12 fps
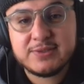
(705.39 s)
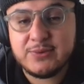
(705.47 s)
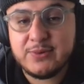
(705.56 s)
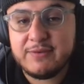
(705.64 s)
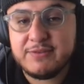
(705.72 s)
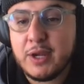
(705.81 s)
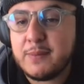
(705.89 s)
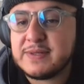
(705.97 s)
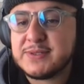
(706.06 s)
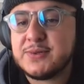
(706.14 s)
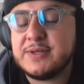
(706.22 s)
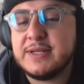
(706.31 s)
You have the
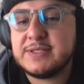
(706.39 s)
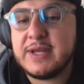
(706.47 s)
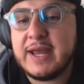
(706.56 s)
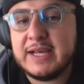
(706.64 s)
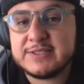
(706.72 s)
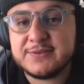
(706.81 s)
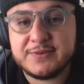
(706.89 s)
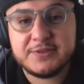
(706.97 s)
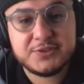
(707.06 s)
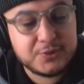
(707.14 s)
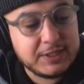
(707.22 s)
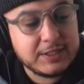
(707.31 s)
opportunity to ask for a
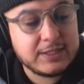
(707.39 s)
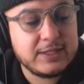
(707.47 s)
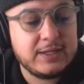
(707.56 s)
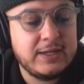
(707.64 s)
drink.